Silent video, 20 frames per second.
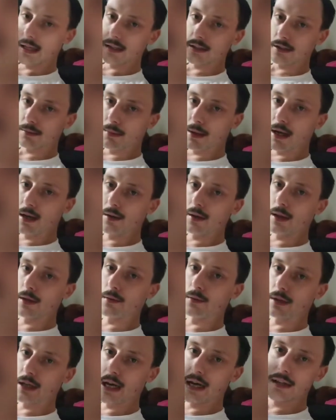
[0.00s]
that smell.
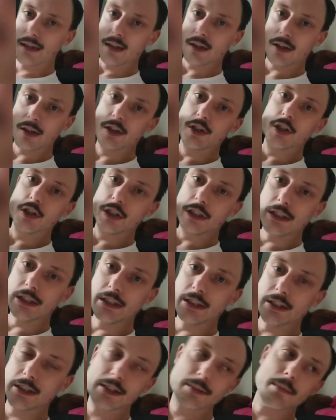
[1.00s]
It had like a
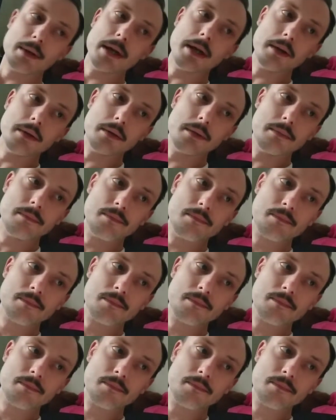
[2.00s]
cheese smell.